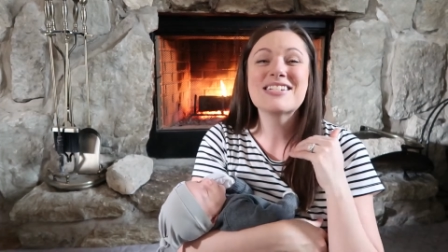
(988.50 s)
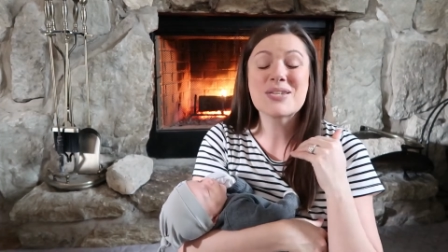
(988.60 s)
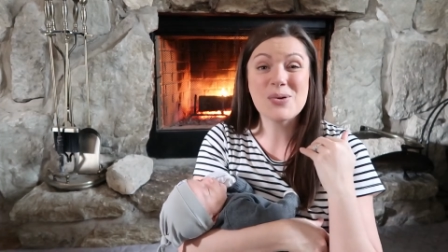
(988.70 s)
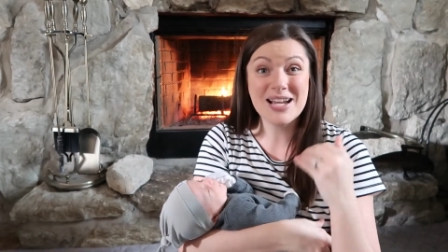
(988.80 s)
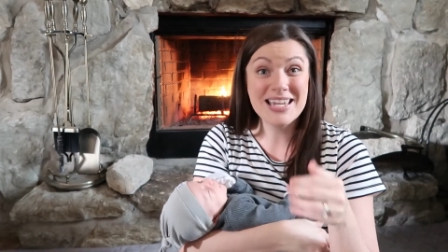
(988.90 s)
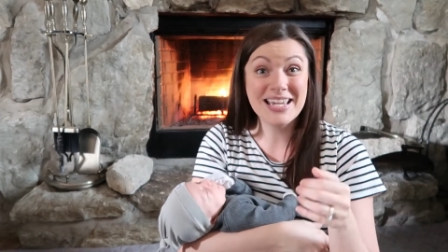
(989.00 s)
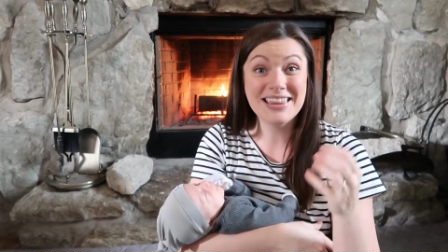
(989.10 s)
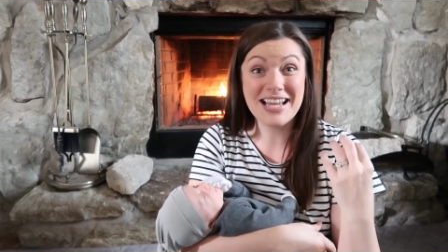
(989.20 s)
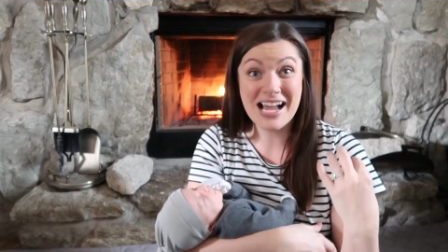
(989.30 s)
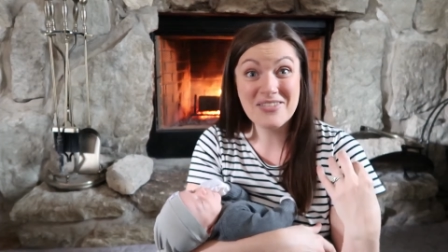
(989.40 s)
so I can get
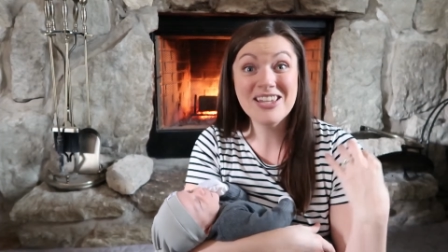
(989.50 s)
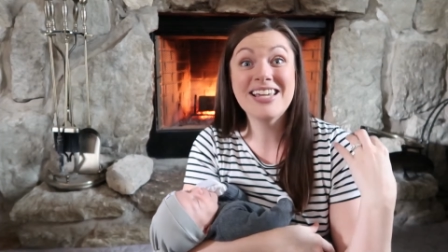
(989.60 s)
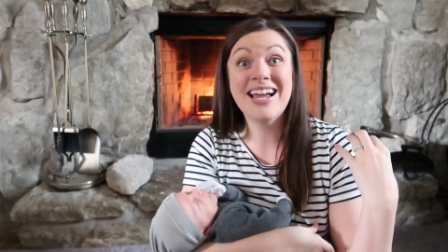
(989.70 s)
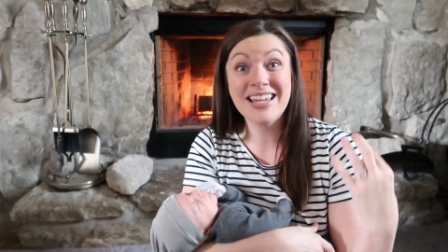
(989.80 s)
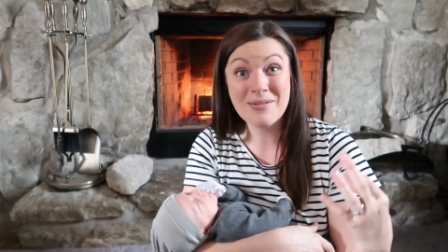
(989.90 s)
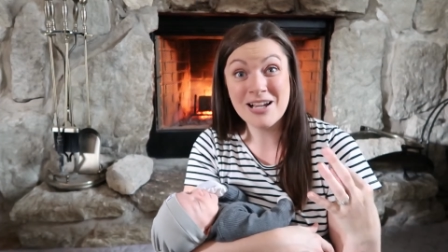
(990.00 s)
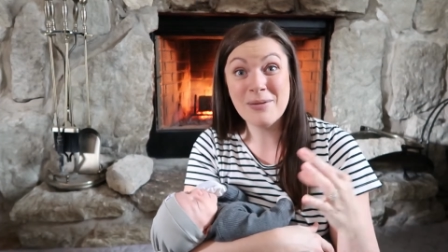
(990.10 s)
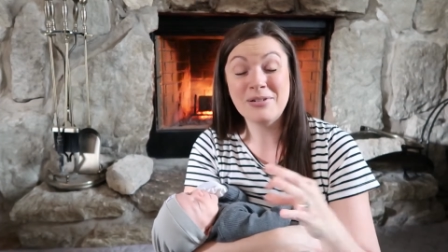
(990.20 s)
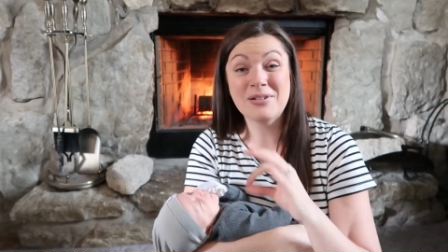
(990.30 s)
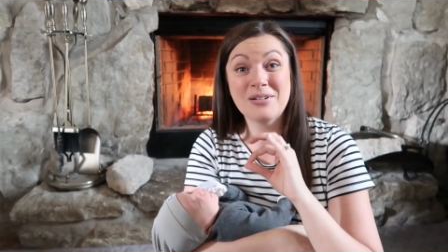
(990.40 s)
the IV and get my
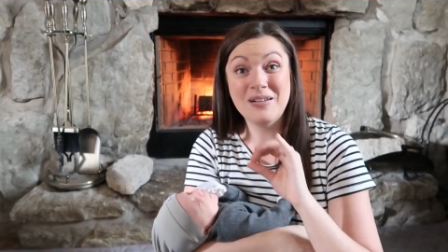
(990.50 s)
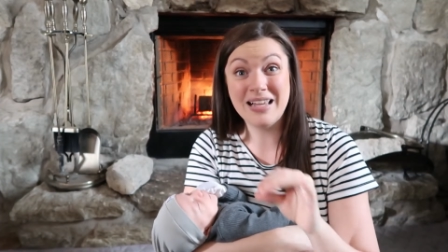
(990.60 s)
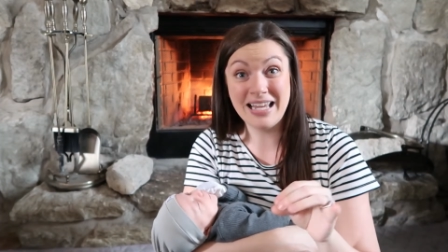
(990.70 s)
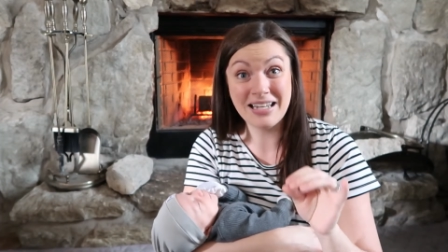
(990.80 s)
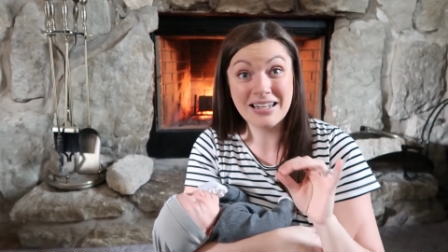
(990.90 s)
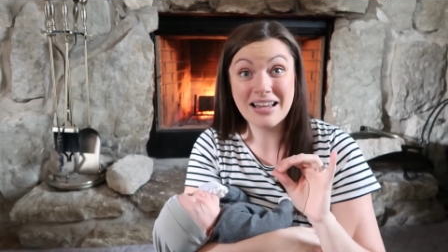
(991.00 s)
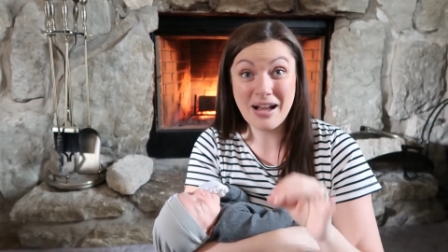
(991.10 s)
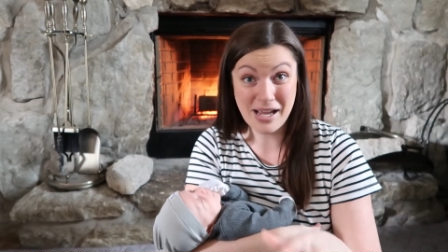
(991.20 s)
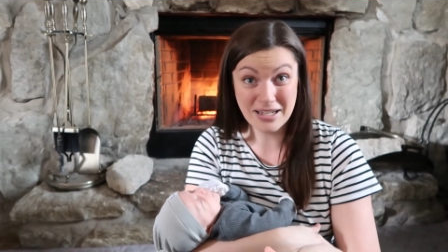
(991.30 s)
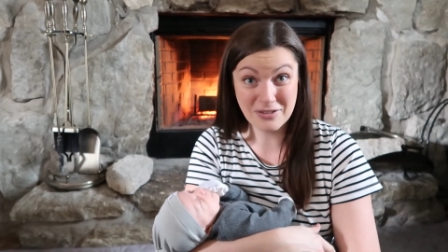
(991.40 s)
epidural and
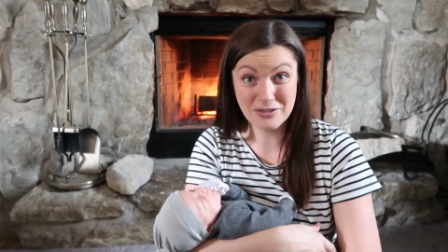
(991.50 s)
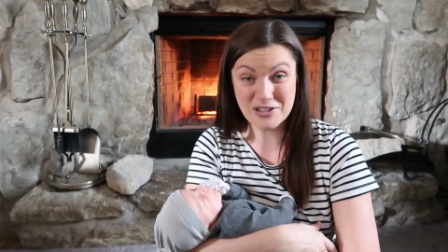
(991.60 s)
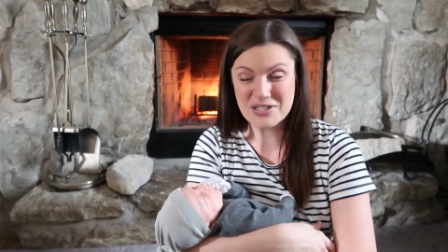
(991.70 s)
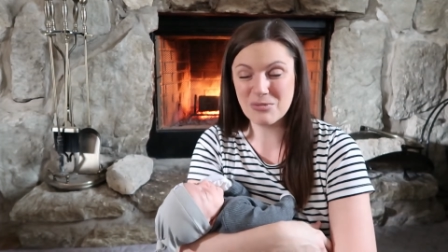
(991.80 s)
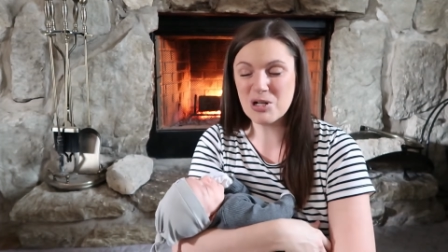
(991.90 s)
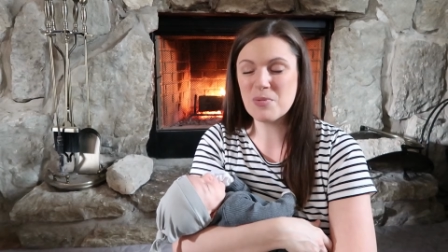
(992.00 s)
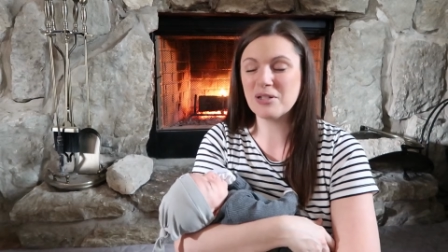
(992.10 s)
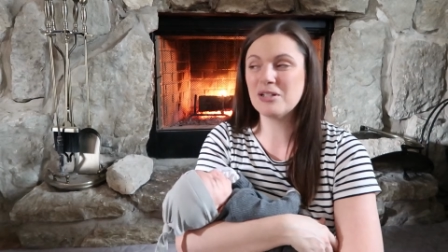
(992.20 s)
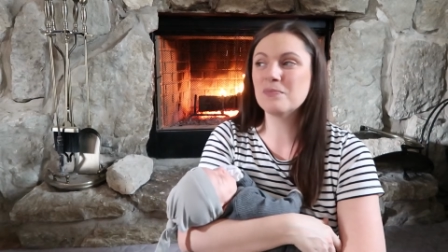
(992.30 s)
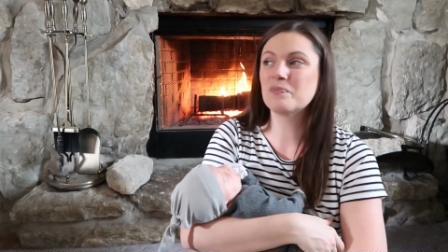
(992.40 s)
I can feel so much
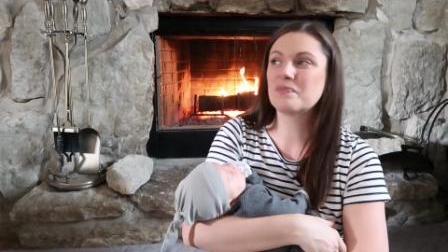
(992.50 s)
better.